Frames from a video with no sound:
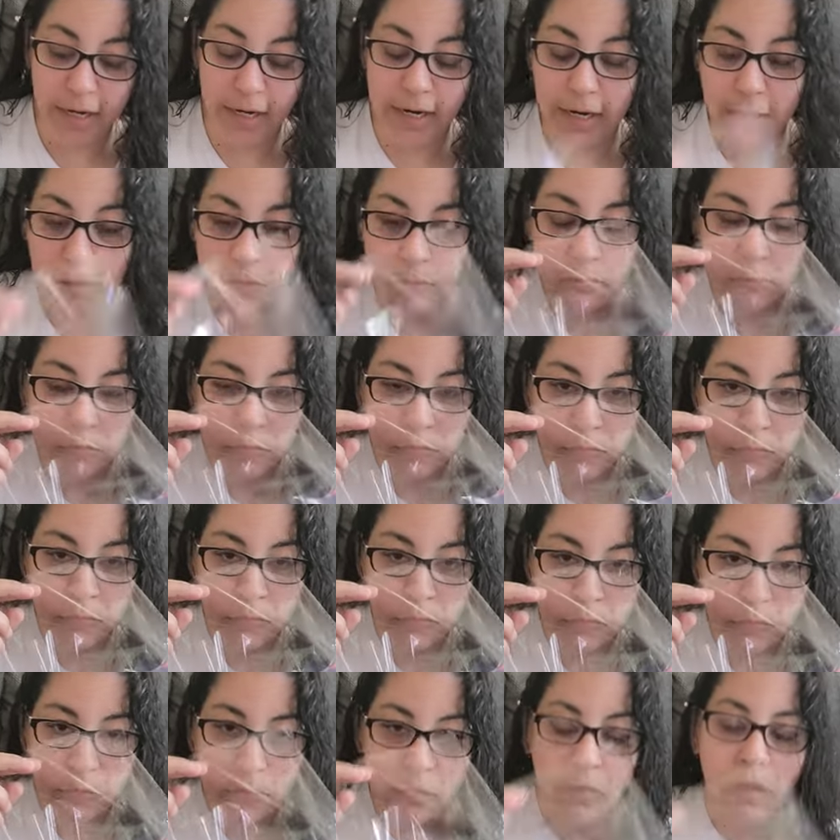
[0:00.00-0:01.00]
and it
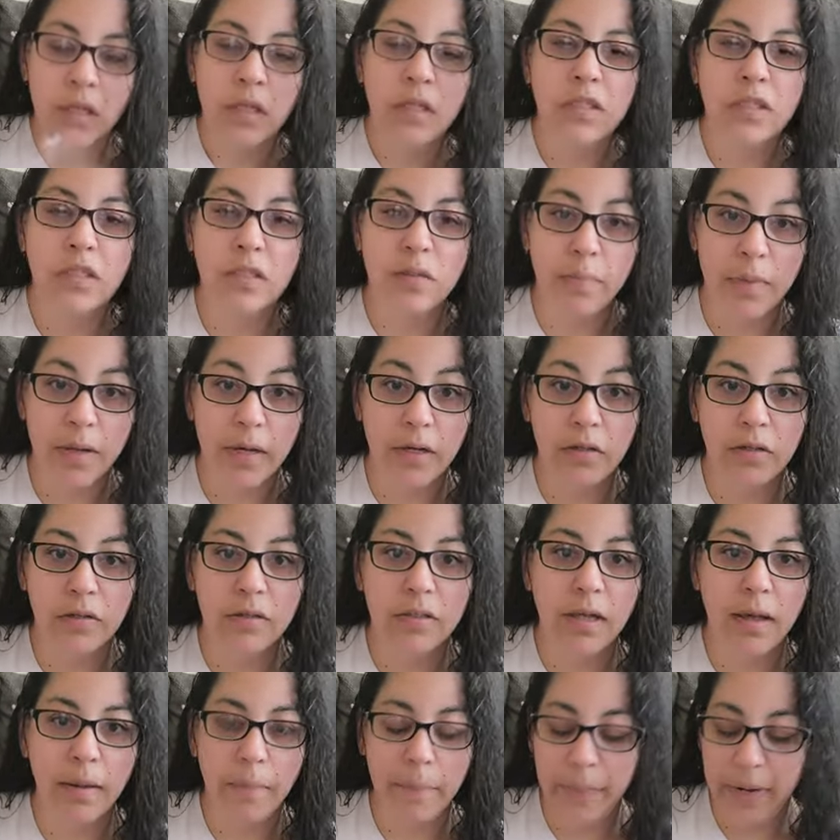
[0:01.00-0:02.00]

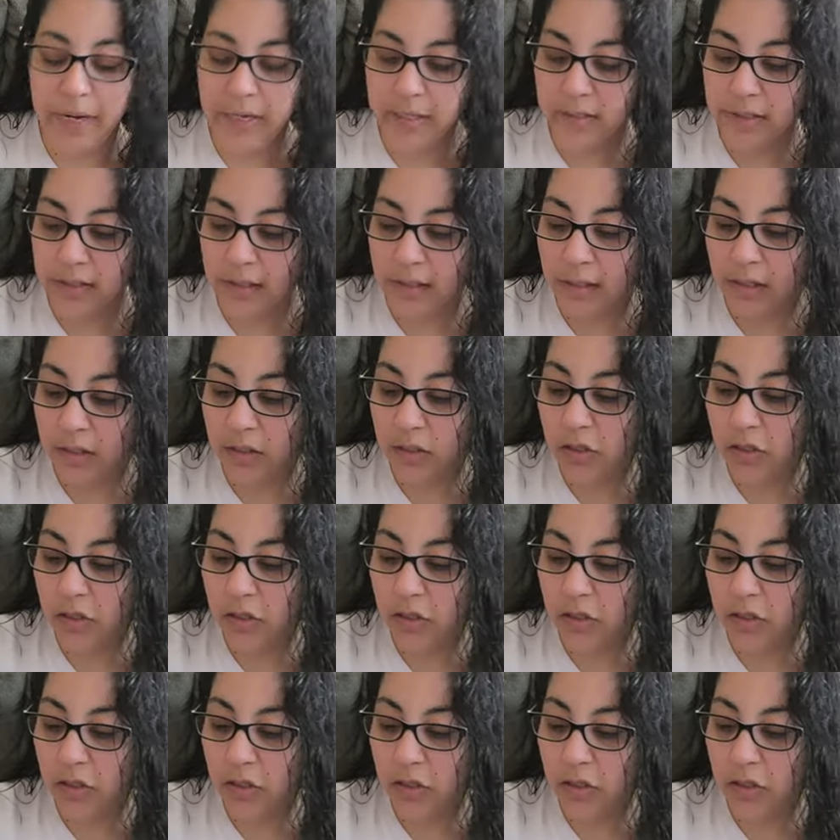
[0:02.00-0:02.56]
smells amazing.